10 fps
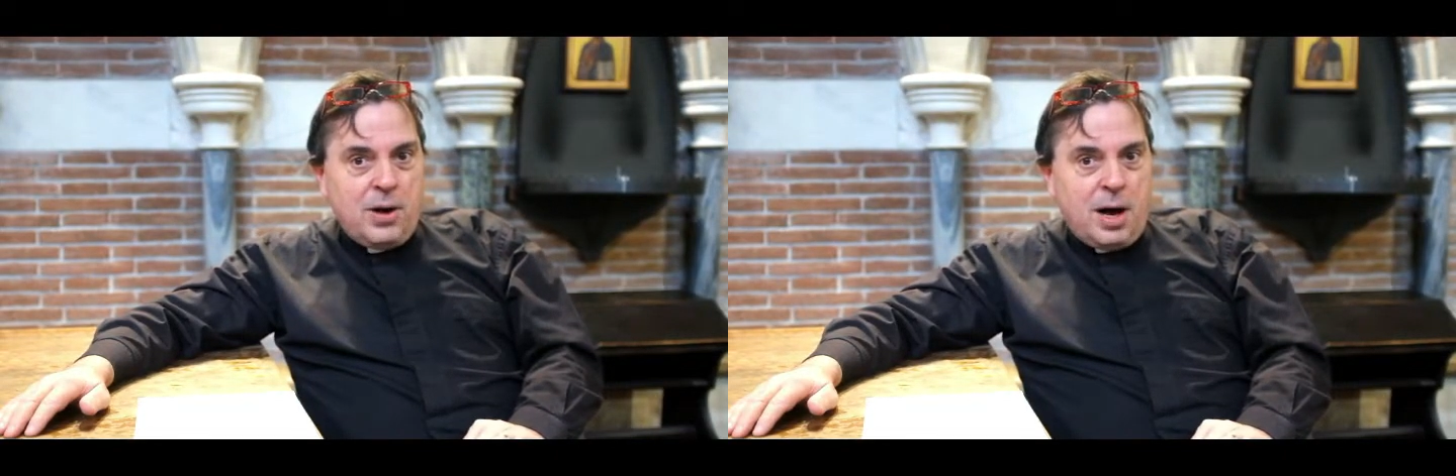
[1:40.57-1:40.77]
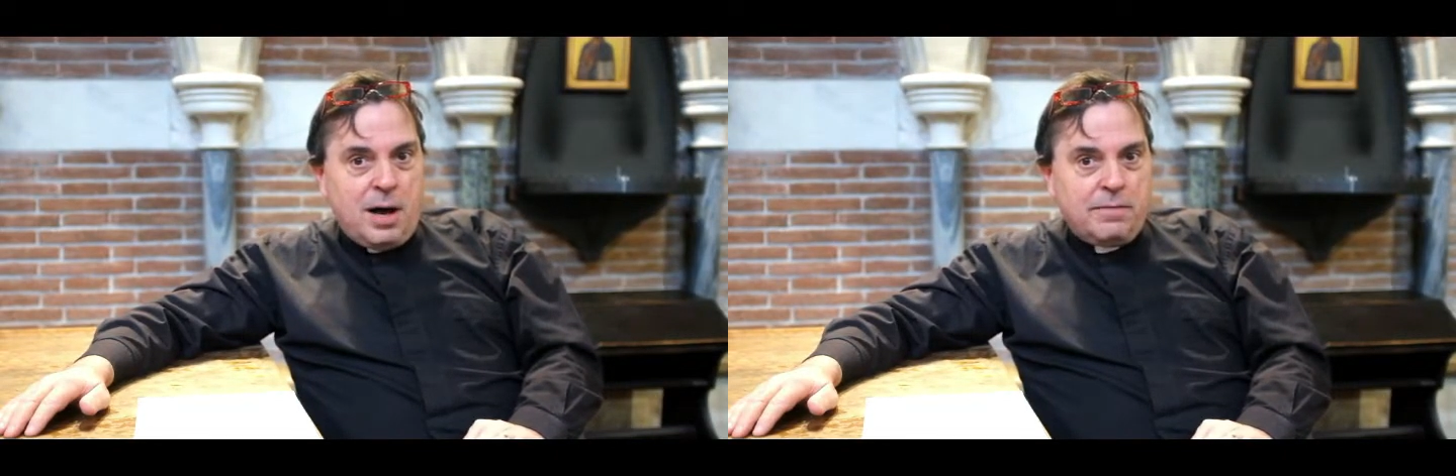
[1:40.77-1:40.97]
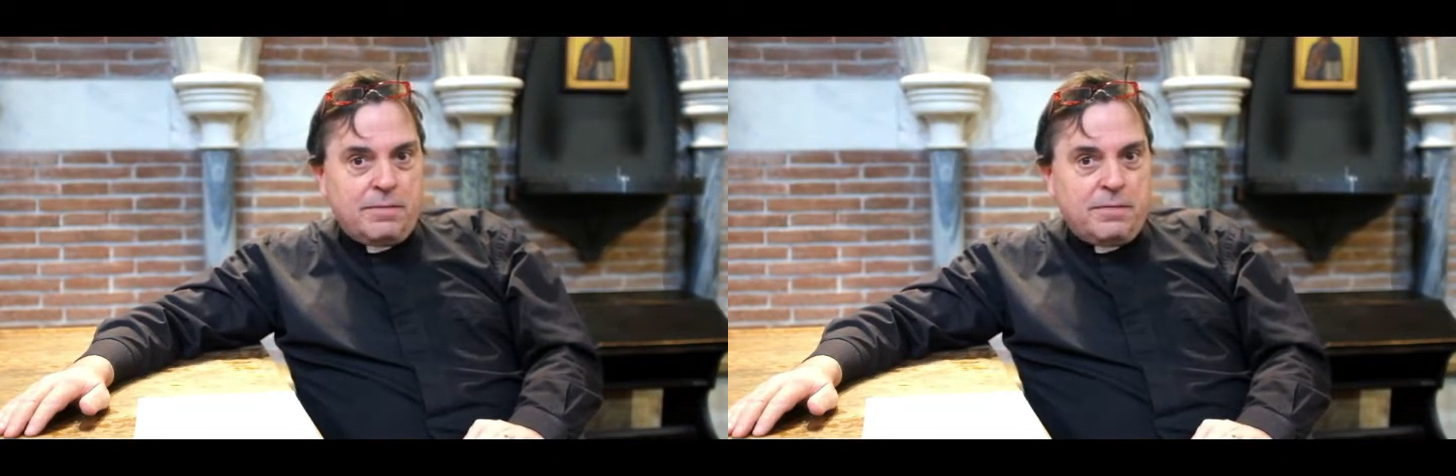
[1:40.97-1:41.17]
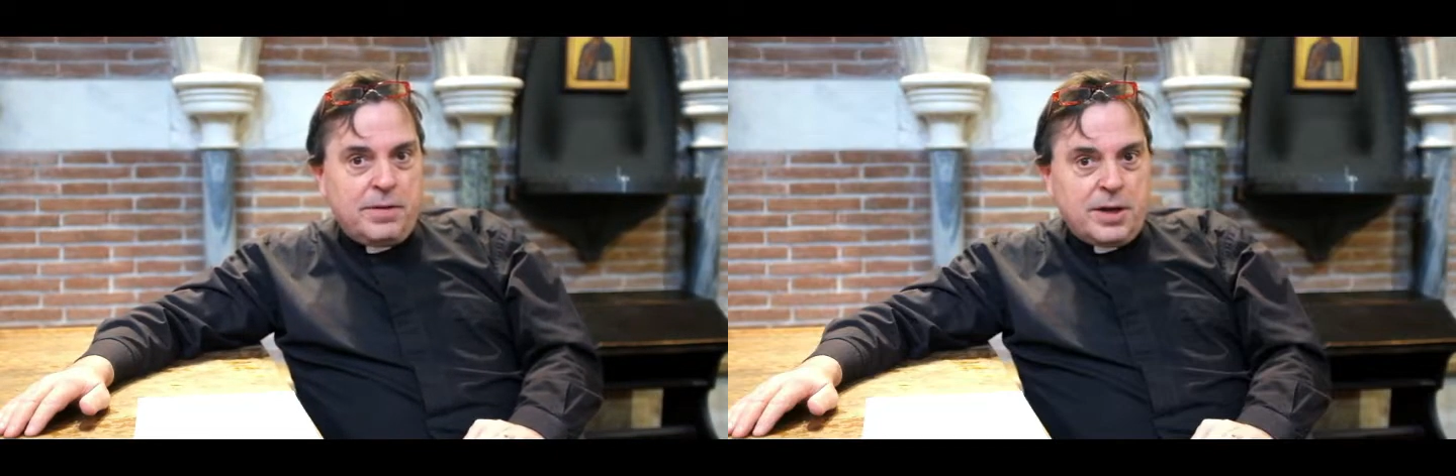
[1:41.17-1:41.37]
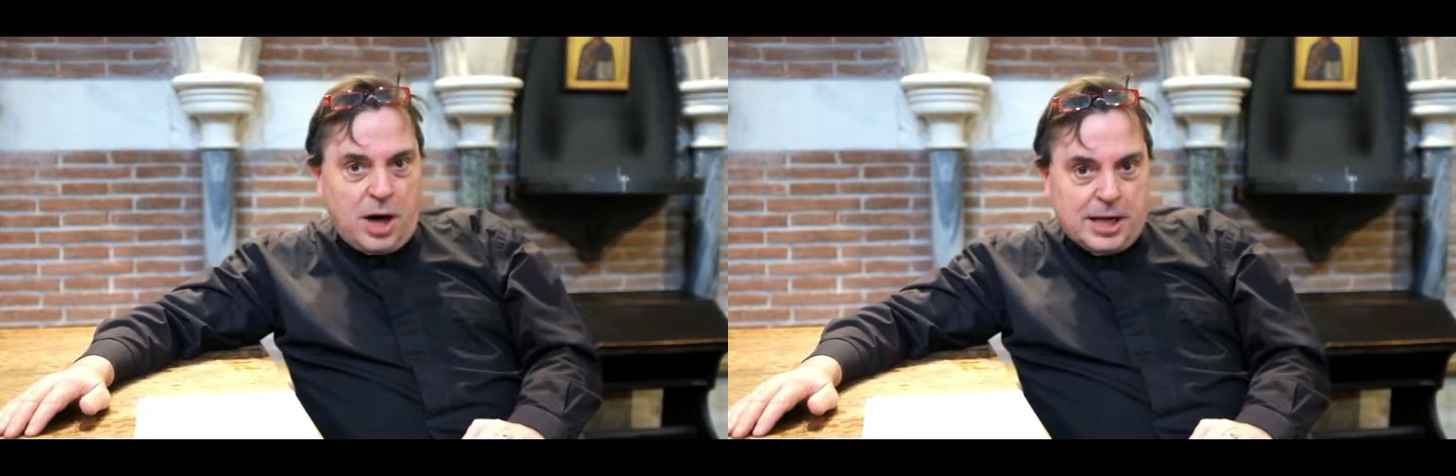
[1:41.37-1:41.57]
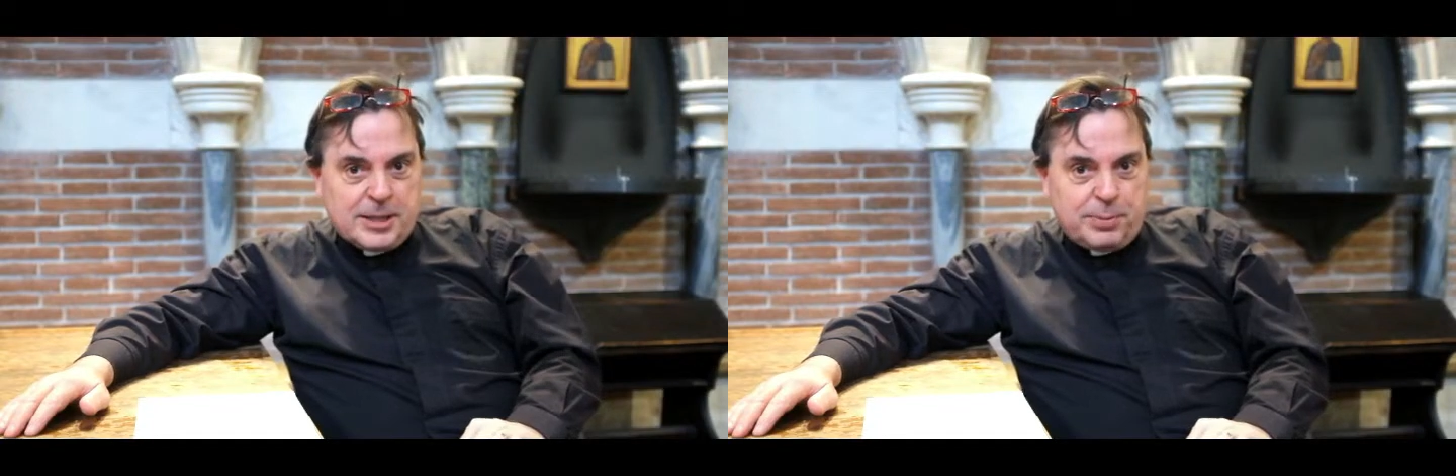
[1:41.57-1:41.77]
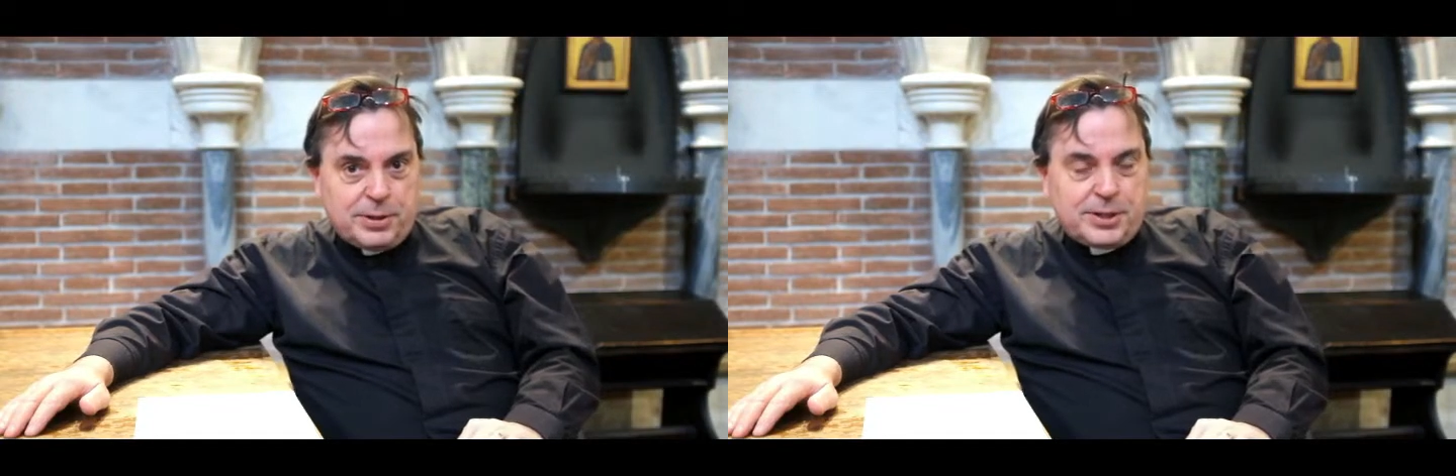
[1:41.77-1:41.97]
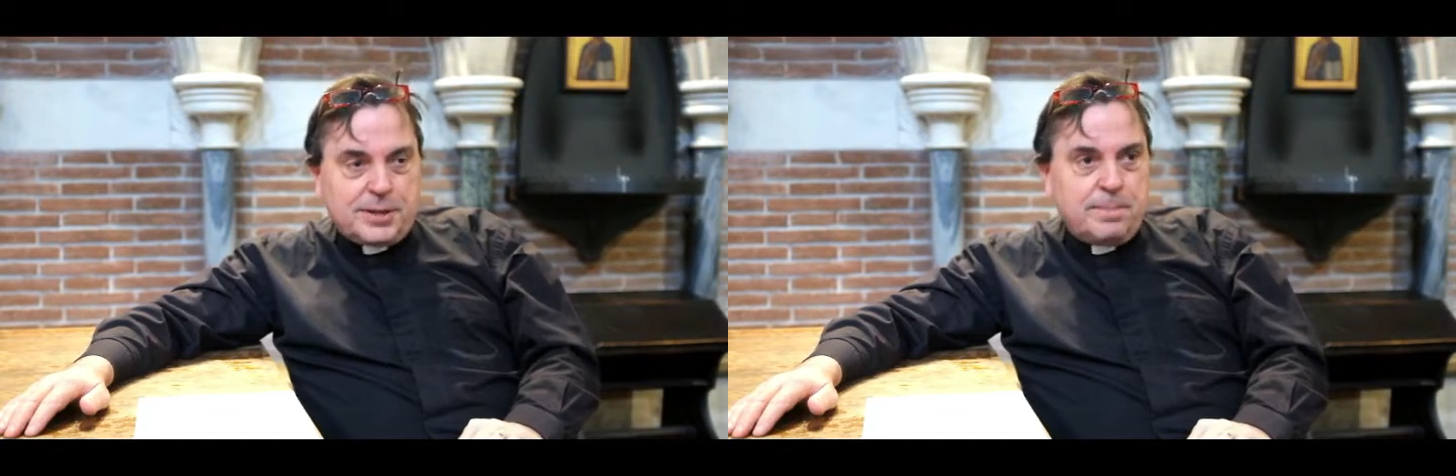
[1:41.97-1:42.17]
of the
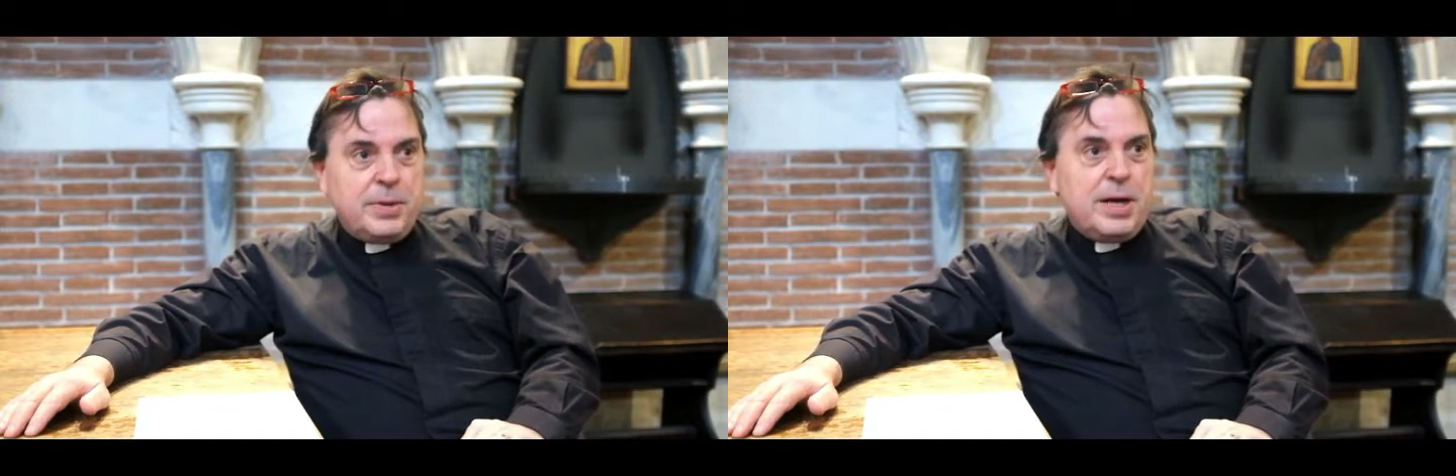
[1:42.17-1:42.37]
Gospels.